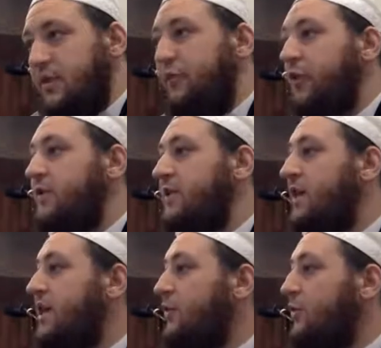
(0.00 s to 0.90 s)
the first
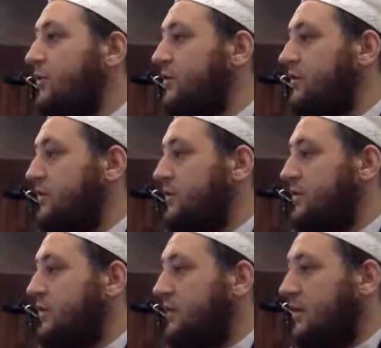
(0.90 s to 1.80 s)
thing he called
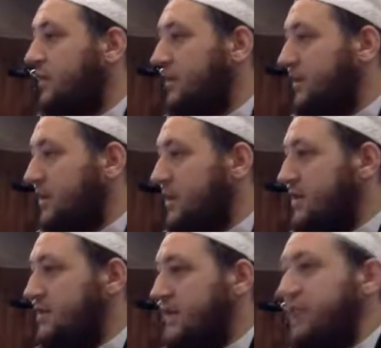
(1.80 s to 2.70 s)
his